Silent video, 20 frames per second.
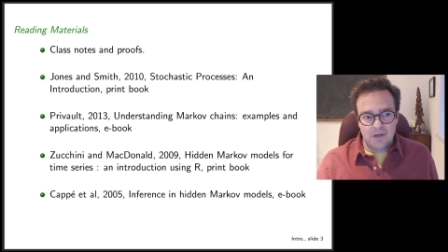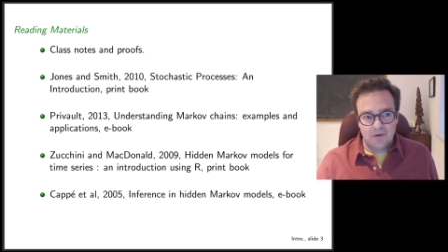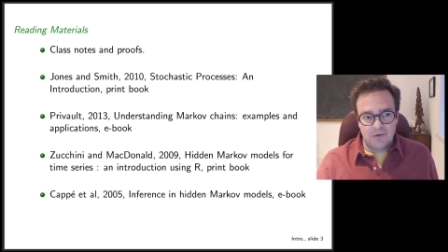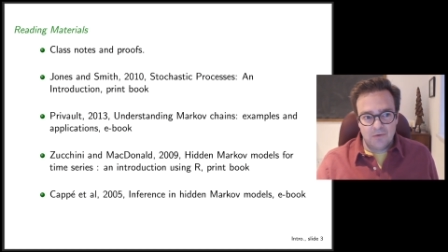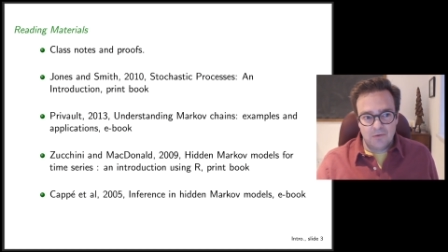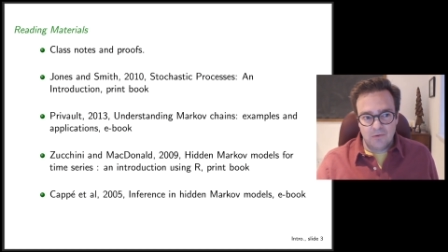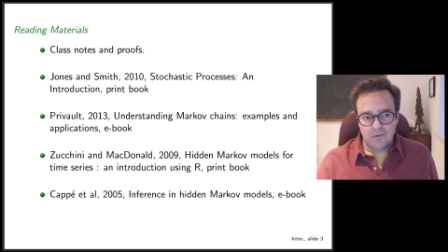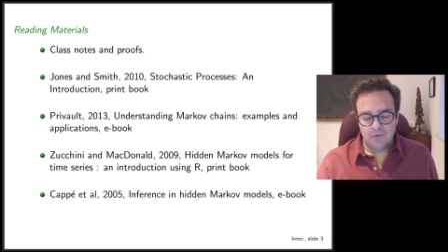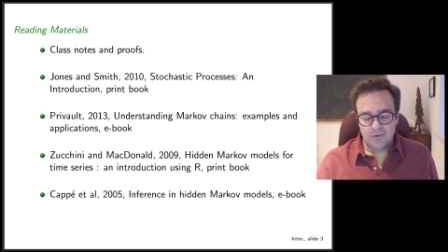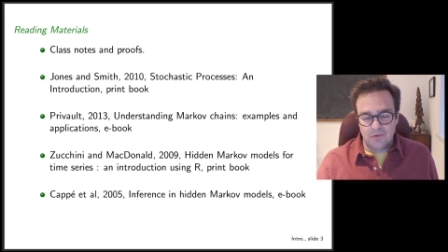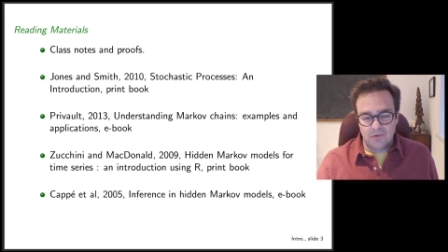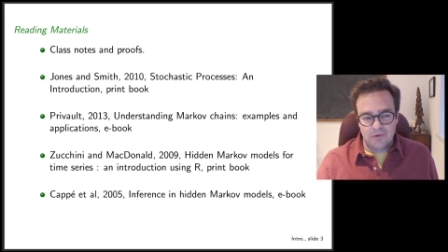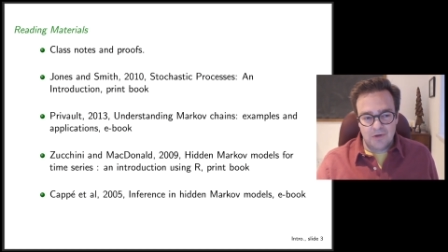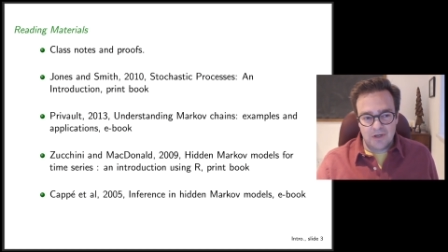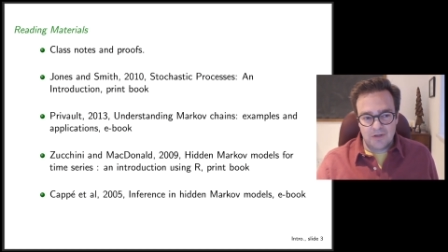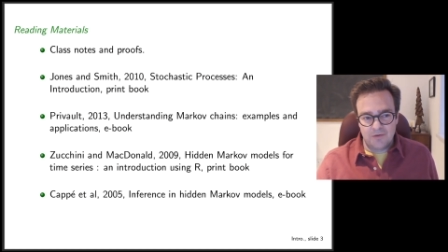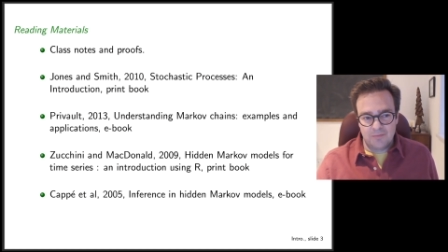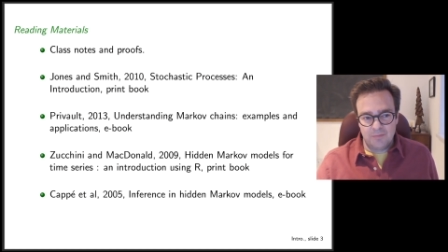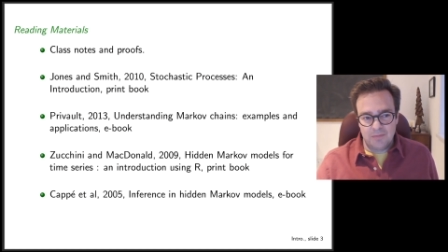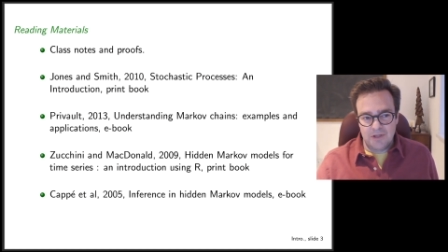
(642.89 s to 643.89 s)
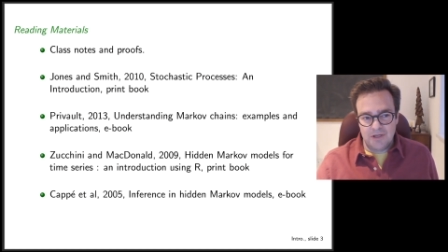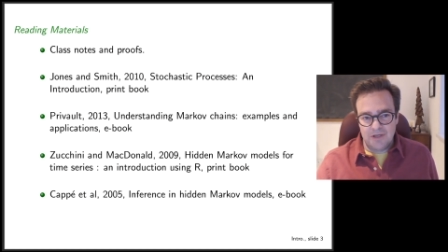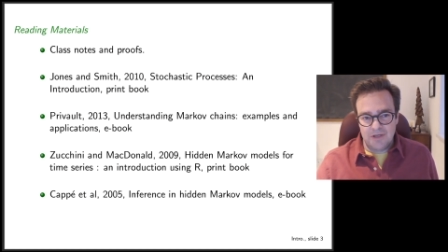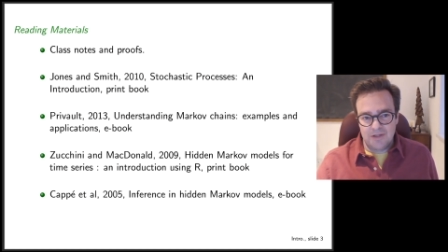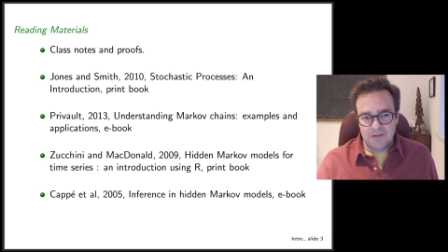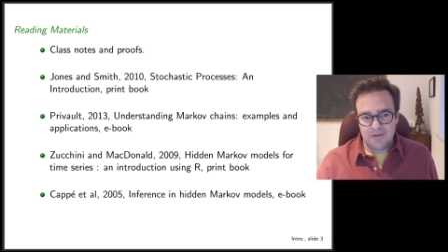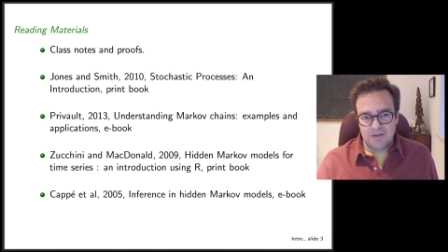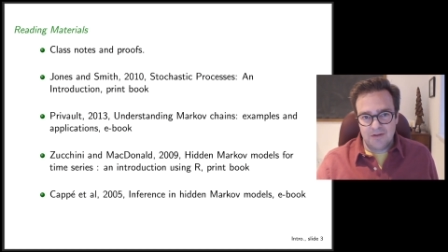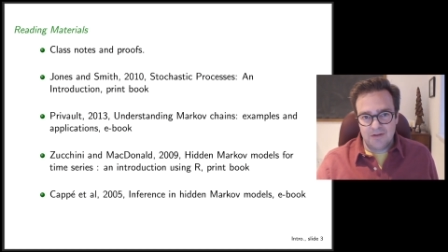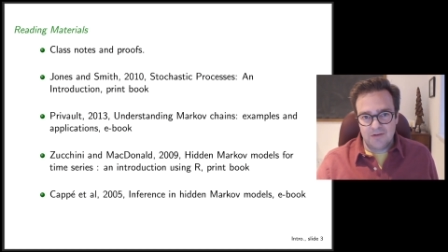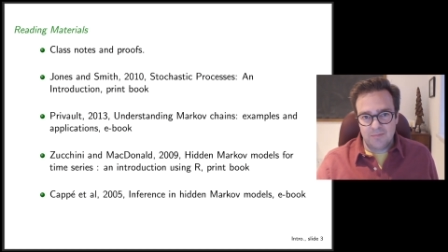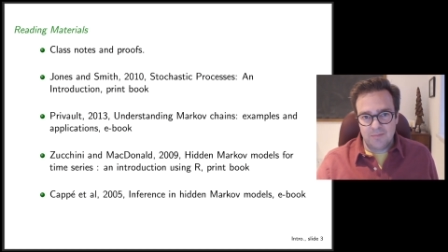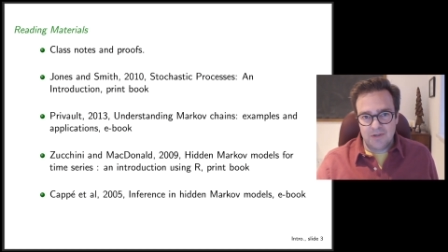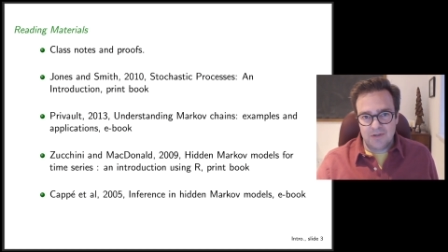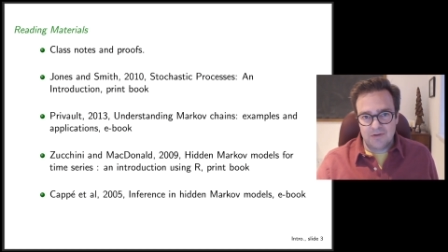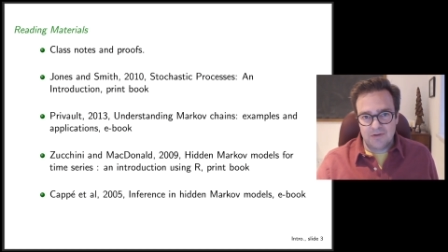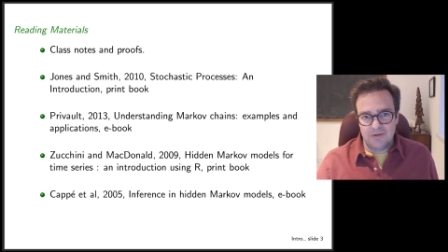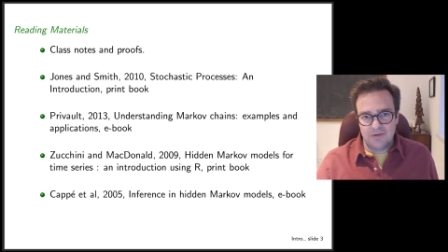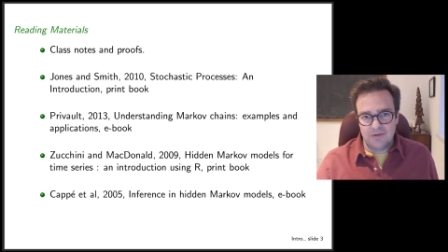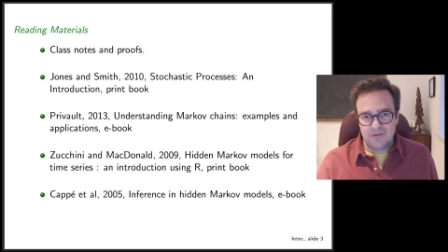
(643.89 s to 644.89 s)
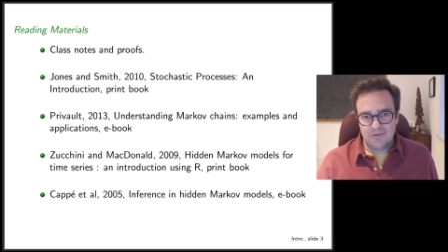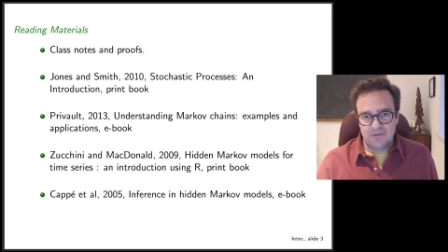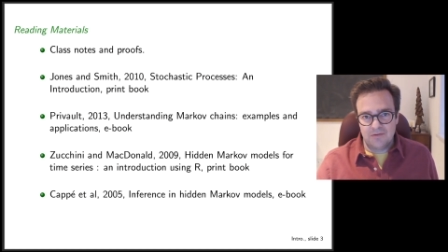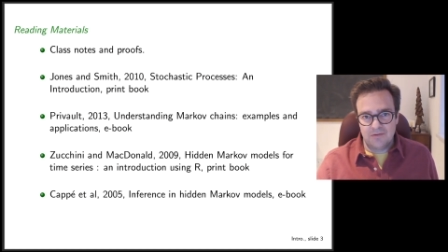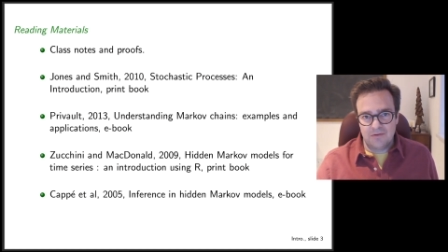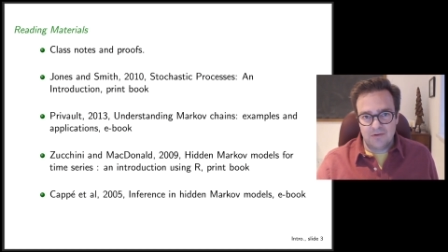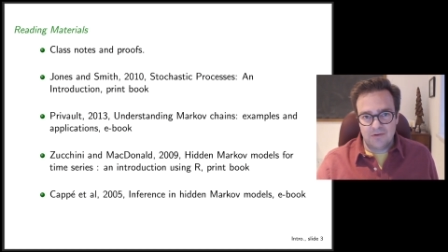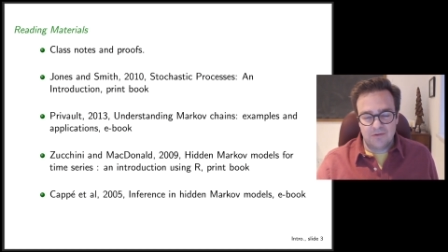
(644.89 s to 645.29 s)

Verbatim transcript: or explaining things because